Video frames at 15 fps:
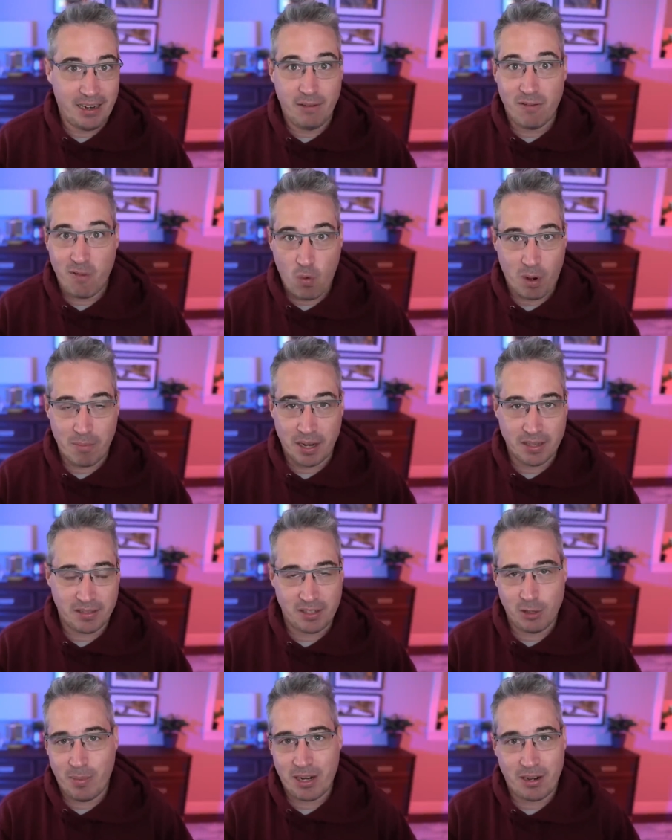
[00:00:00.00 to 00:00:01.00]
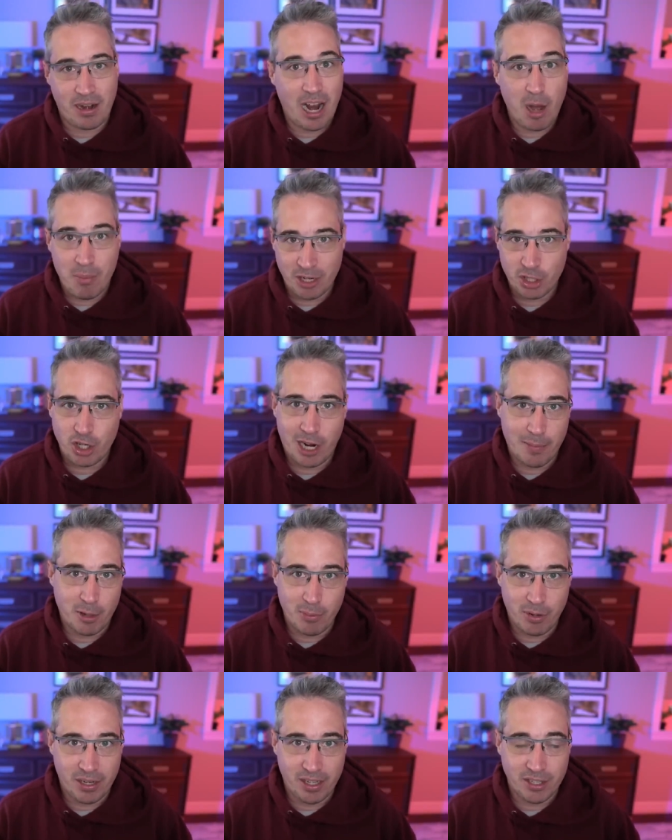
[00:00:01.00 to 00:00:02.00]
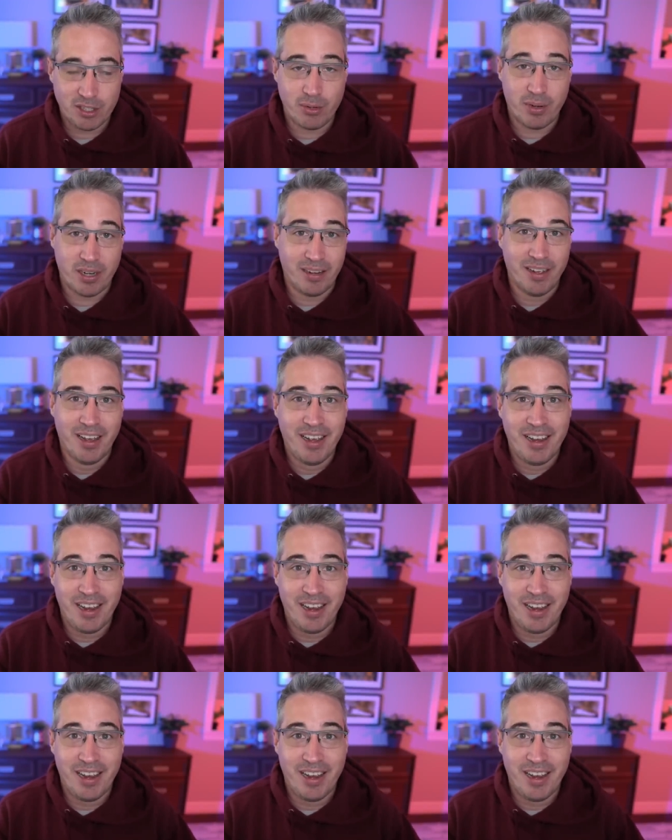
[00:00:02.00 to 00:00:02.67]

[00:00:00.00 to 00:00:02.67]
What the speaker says: in 4 months, no matter how much time you're putting into it?